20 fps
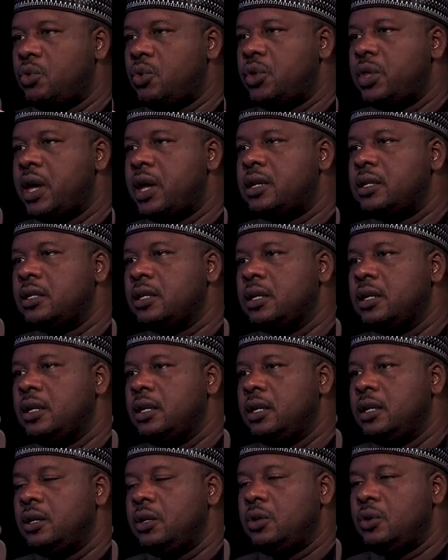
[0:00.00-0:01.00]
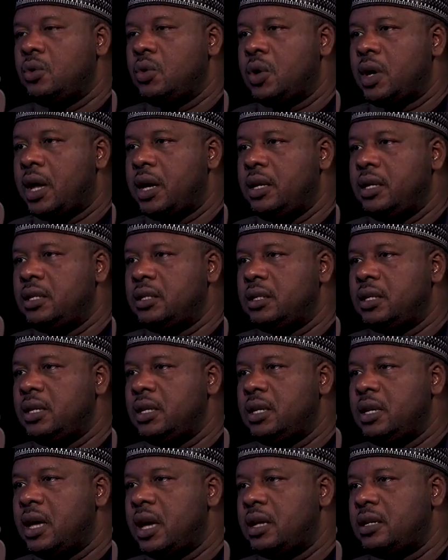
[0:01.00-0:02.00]
that you know can easily
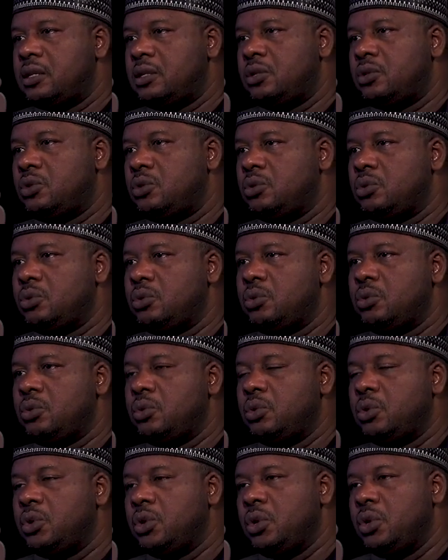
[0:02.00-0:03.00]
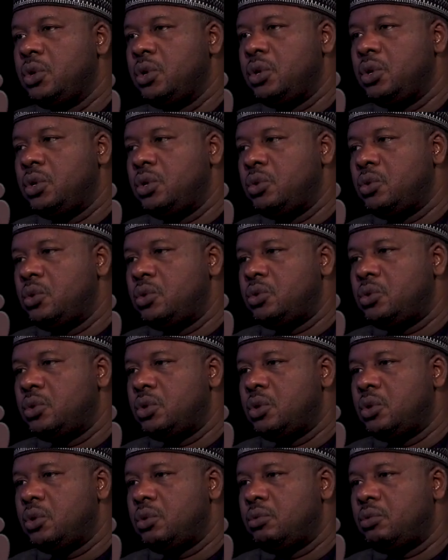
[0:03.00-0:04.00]
get to you know, to
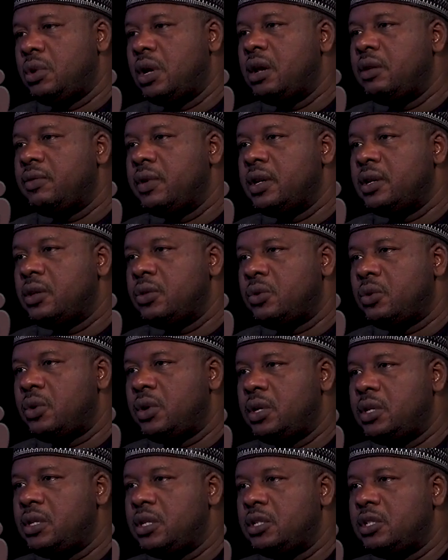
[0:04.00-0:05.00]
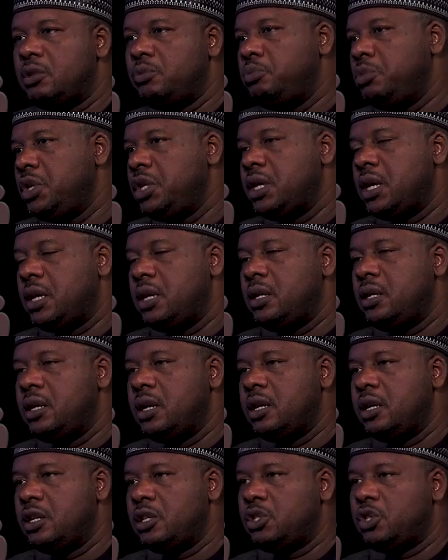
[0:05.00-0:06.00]
the relevant authorities immediately,
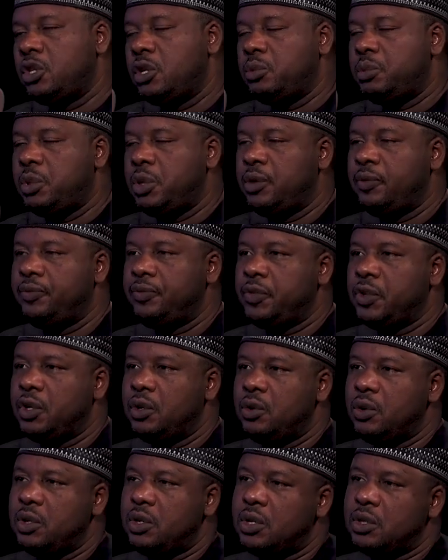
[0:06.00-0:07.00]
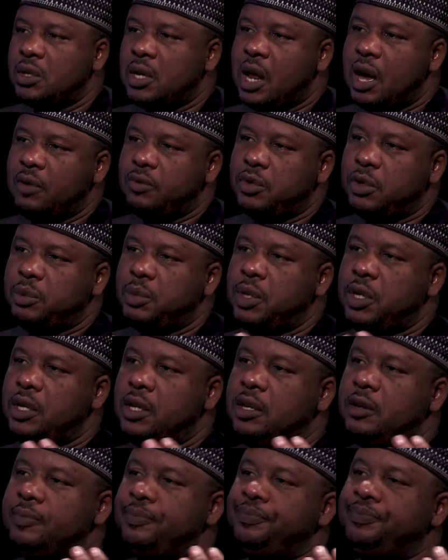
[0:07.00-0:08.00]
ASAP. You know, it doesn't have to
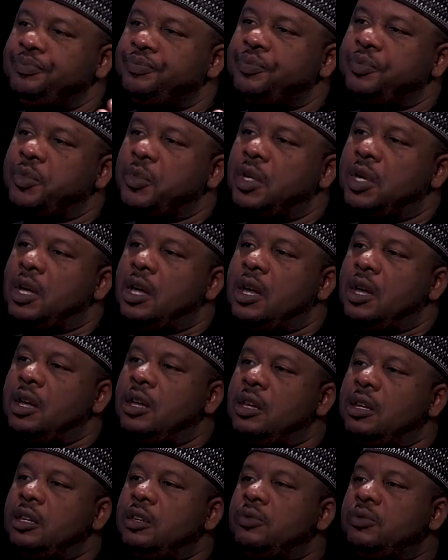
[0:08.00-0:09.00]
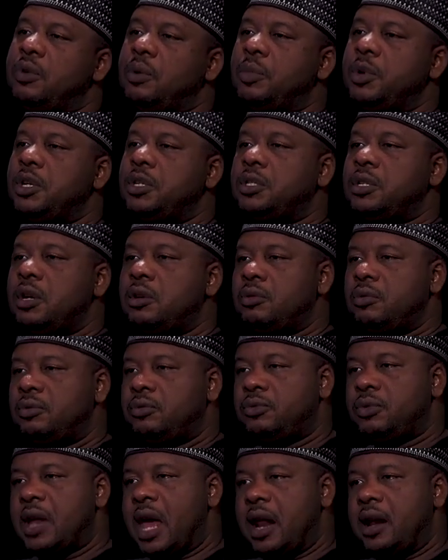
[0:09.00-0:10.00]
be uh, information
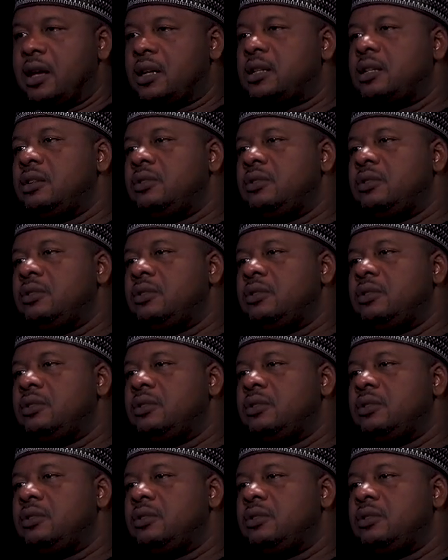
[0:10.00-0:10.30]
directly